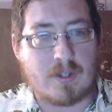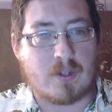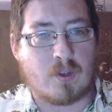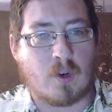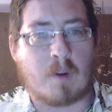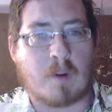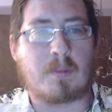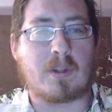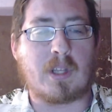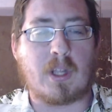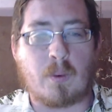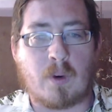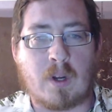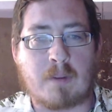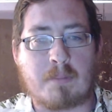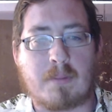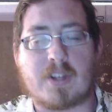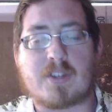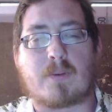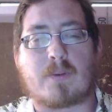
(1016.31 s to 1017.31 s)
normally one
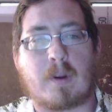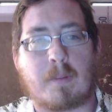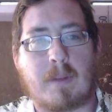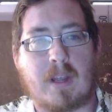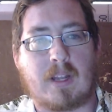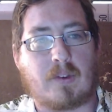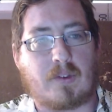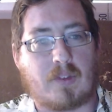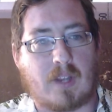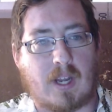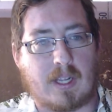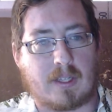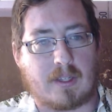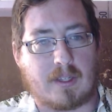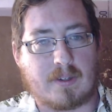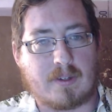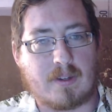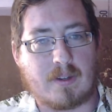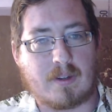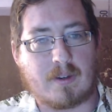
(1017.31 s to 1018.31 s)
must remain
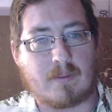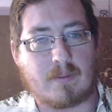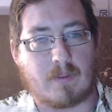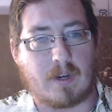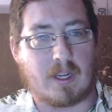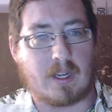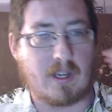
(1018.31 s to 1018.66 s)
silent, right?